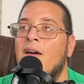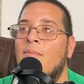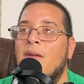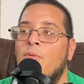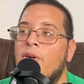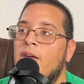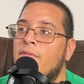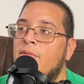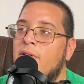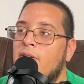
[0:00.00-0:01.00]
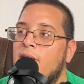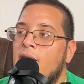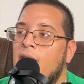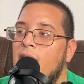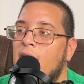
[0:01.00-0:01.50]
I'm like, whatever.
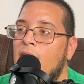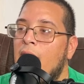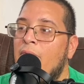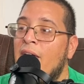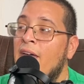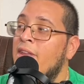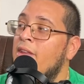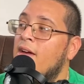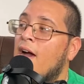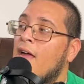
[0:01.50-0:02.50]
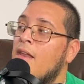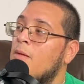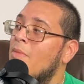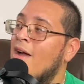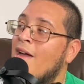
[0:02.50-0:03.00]
And then I
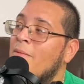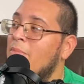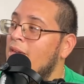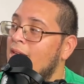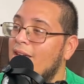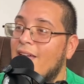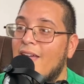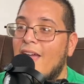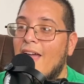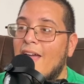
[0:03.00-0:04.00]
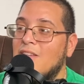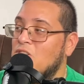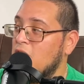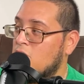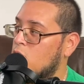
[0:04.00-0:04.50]
look behind me, and
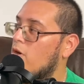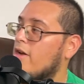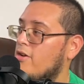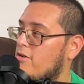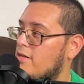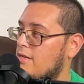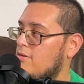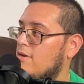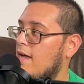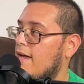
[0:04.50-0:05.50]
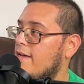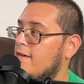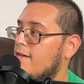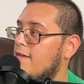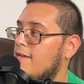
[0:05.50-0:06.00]
she's twerking on this little guy.
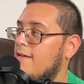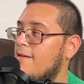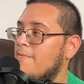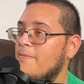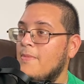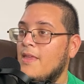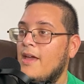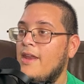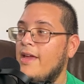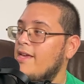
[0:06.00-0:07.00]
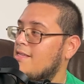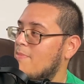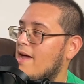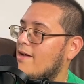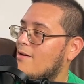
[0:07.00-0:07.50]
Uh-huh. And then he's
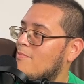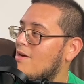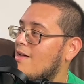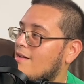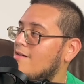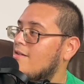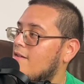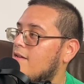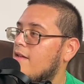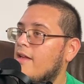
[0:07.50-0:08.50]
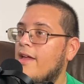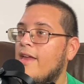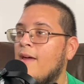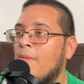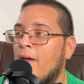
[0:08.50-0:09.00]
smacking her butt. Yeah.
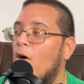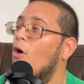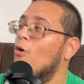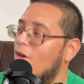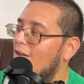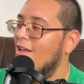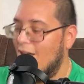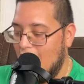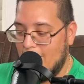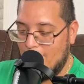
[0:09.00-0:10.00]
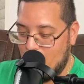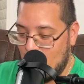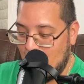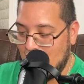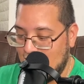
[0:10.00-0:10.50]
And I'm like, oh. I look at my
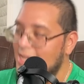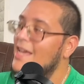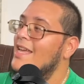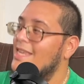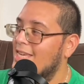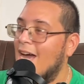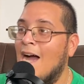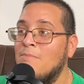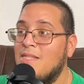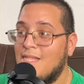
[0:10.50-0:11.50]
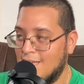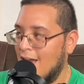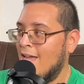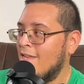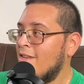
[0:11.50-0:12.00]
watch. Yeah, I'm
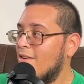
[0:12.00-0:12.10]
done.